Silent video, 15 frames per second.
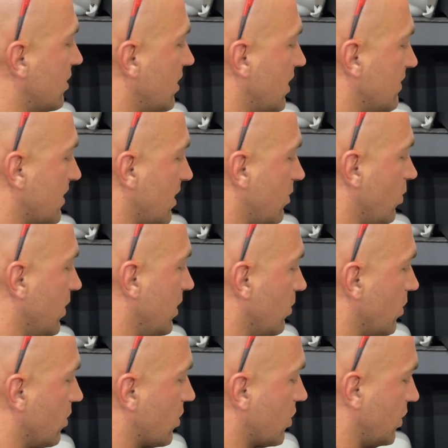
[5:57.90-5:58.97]
and then we
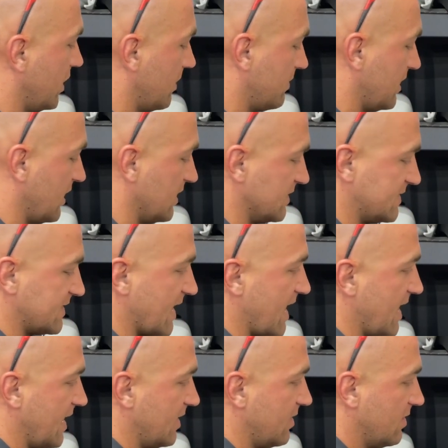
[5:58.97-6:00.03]
will clean up the
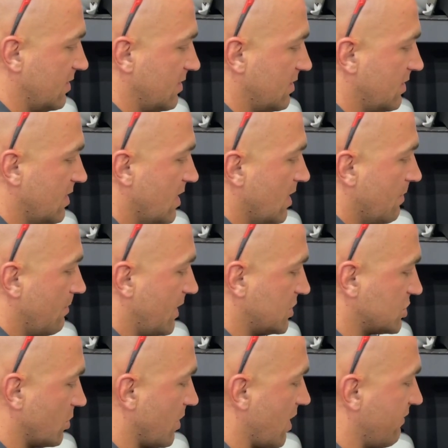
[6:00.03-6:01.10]
inside, make
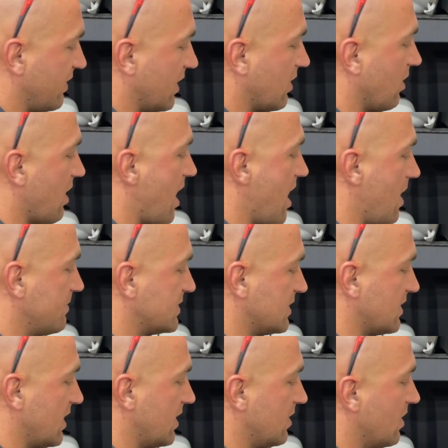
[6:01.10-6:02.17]
sure we don't have any globs.
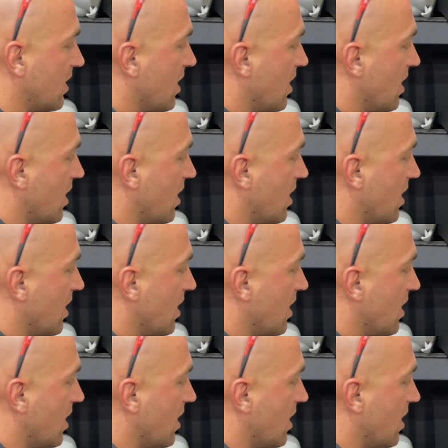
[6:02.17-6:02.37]
And then